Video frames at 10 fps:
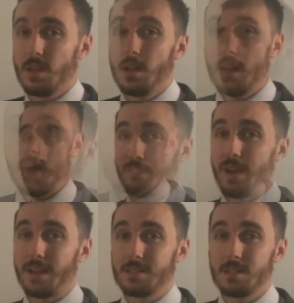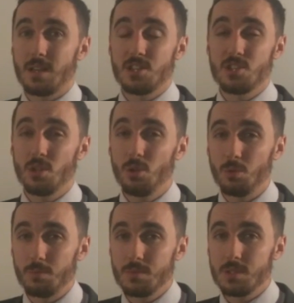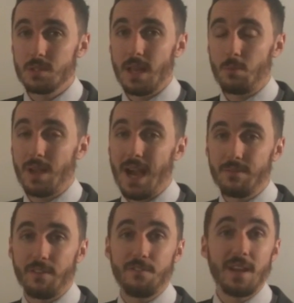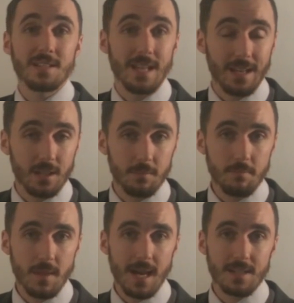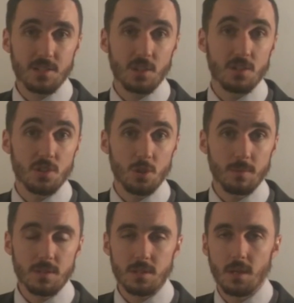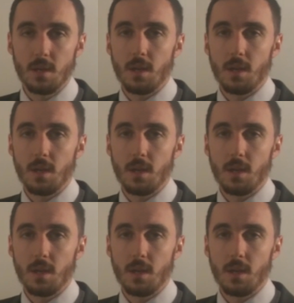Income effect assumes that we have a fixed income as consumers.